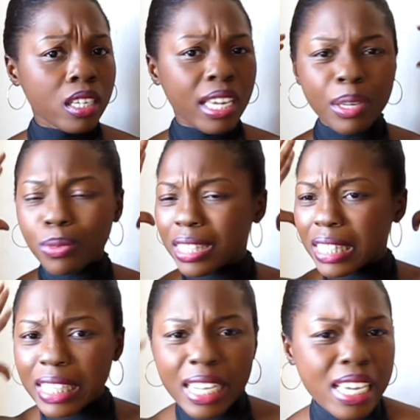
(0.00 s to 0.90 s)
It was
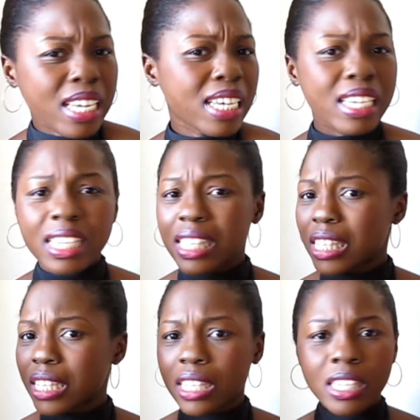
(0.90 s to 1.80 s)

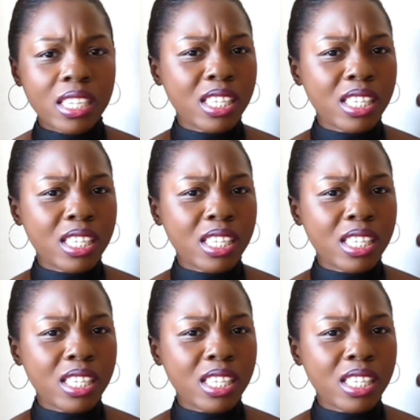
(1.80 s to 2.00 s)
nice,